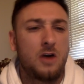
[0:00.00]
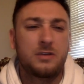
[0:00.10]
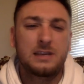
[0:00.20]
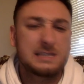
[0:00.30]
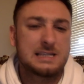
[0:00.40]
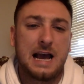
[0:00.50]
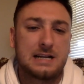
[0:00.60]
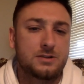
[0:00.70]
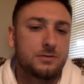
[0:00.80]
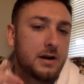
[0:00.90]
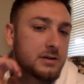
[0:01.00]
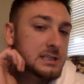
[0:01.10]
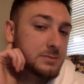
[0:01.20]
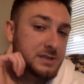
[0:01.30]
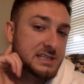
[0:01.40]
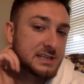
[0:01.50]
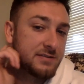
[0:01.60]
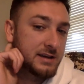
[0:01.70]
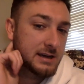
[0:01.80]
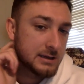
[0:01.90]
these stats are very
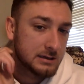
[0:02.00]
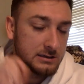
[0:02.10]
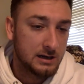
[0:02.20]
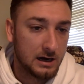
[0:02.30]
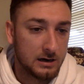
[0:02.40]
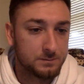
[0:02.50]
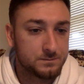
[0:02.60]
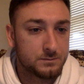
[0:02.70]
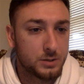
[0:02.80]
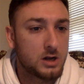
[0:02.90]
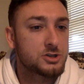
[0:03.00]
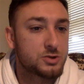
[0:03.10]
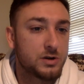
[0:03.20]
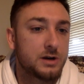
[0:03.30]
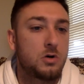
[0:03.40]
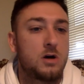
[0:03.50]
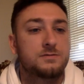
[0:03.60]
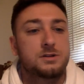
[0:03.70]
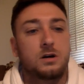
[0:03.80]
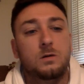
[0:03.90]
specific, but I'll just read them
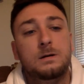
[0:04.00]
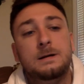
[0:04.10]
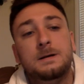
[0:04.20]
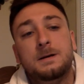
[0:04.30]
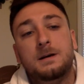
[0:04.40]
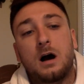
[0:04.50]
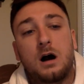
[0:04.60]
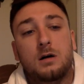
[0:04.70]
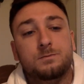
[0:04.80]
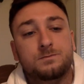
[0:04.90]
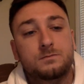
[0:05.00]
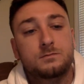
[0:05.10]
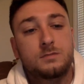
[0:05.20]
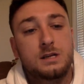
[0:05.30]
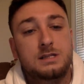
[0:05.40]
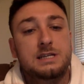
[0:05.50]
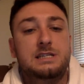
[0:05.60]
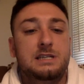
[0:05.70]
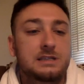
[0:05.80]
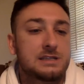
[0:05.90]
off. So,
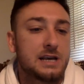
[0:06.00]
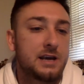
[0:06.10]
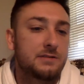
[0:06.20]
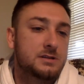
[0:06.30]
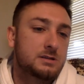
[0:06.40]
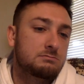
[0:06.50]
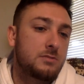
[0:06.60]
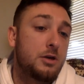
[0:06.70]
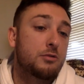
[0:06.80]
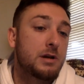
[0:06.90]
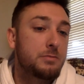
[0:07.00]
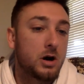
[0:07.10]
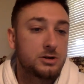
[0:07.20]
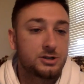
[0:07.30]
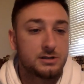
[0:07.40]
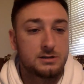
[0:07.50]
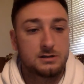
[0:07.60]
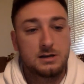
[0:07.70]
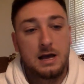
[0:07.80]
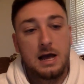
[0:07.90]
16 saves, 3
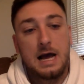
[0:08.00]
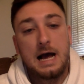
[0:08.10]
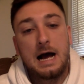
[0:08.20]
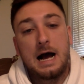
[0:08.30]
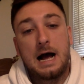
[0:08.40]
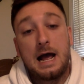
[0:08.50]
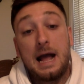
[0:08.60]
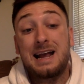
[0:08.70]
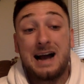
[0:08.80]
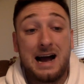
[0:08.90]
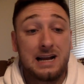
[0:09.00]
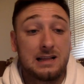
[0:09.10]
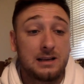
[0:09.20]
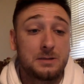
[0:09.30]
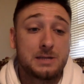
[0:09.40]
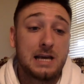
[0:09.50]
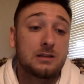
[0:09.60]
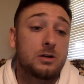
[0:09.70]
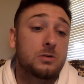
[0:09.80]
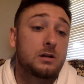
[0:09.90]
punches, 8 high claims, 8
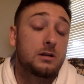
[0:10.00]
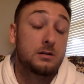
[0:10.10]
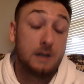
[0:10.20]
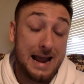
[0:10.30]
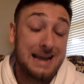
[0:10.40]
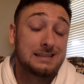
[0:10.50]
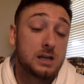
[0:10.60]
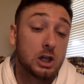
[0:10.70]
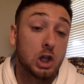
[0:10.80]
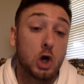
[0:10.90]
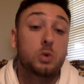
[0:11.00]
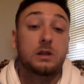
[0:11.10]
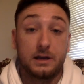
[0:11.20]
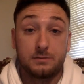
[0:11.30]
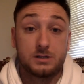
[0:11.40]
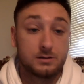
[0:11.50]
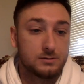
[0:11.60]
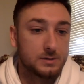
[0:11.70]
low claims,